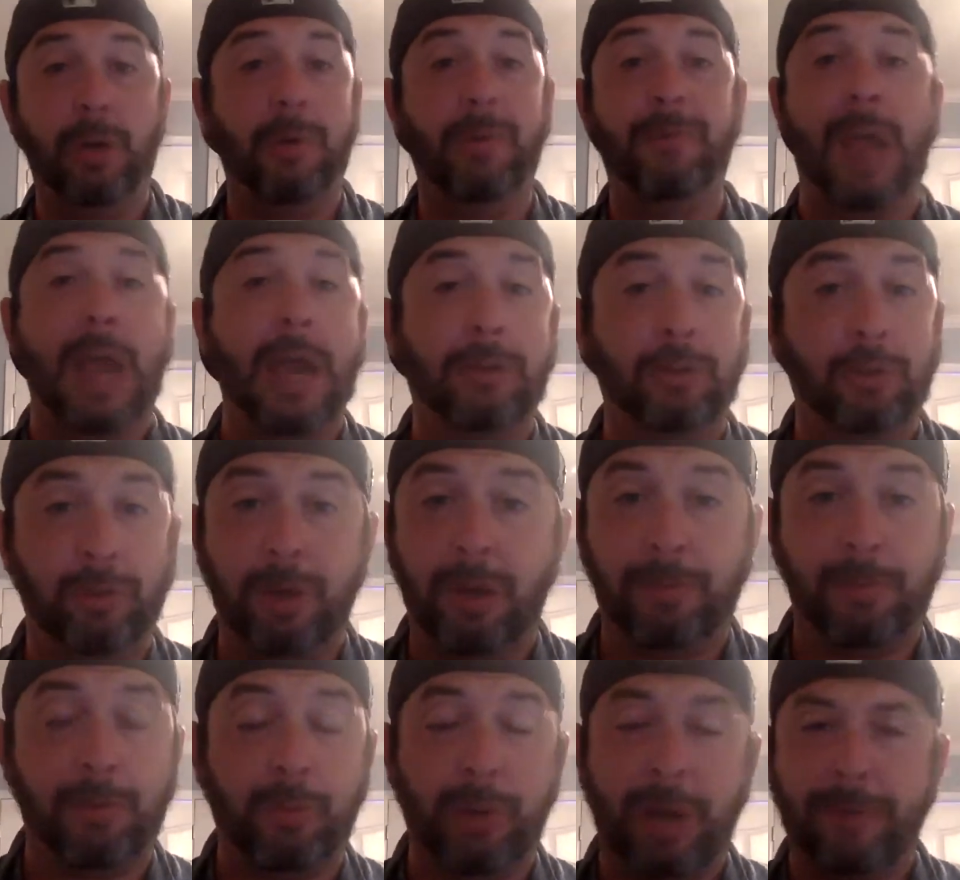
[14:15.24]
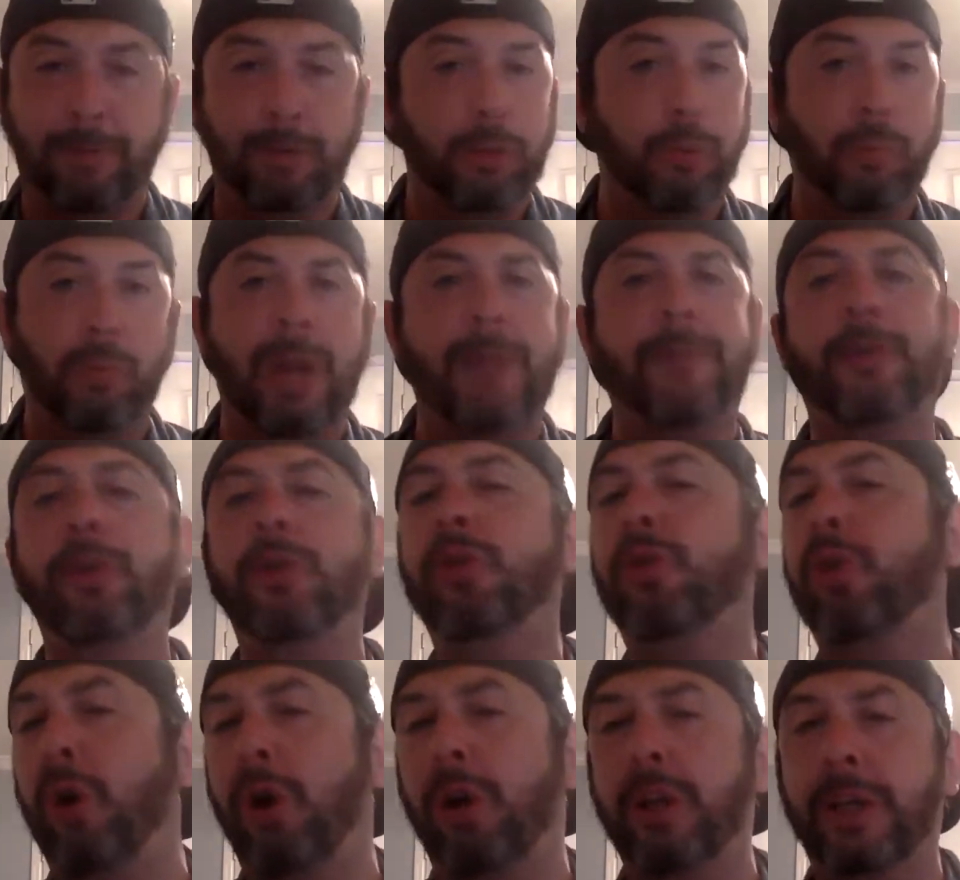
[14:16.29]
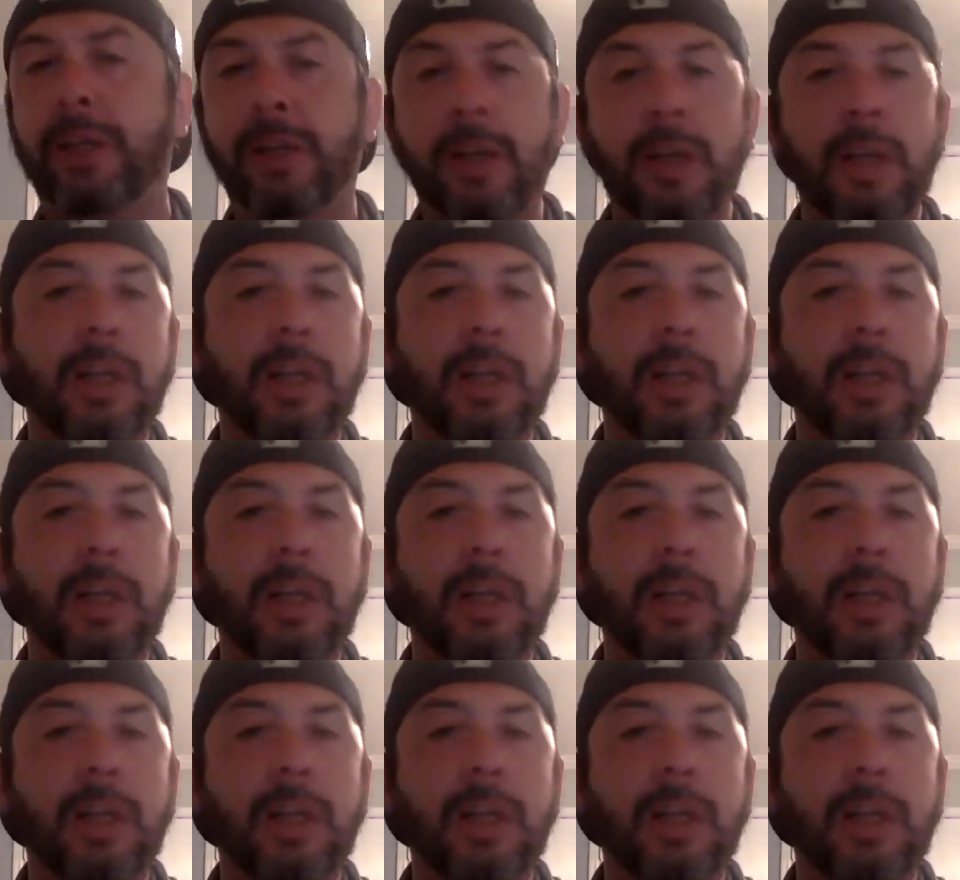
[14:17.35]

value number, whatever you call it.